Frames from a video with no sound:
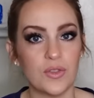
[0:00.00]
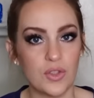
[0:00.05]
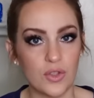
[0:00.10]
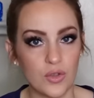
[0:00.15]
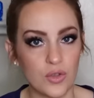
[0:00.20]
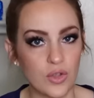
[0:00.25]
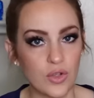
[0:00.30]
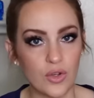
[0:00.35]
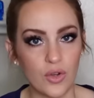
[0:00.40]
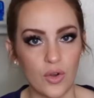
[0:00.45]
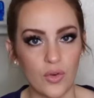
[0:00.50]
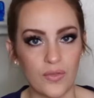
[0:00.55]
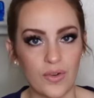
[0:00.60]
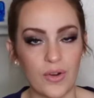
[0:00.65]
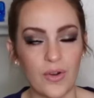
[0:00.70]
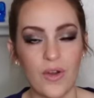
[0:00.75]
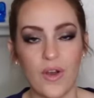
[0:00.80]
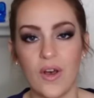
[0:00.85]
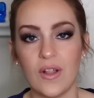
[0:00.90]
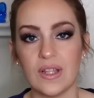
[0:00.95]
the look
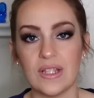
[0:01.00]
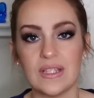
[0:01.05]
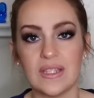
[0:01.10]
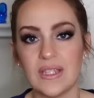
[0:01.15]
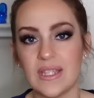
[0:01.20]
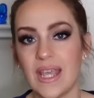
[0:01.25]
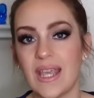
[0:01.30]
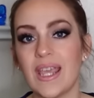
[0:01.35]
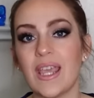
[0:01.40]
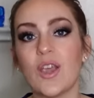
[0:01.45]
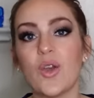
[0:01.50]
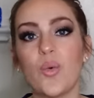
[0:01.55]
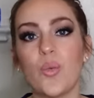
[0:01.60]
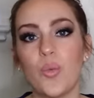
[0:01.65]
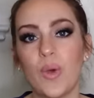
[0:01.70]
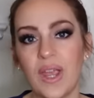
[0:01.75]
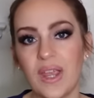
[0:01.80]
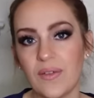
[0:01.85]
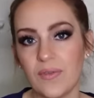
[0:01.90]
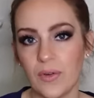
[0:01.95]
overall. It's taking
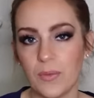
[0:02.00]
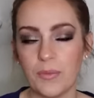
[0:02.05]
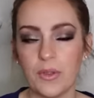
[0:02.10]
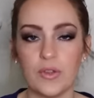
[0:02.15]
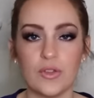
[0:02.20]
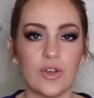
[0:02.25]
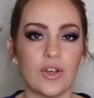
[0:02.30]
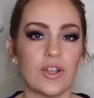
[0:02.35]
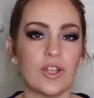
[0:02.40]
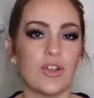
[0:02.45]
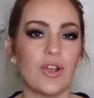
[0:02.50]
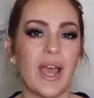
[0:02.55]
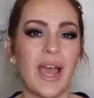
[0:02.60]
away from the look. You're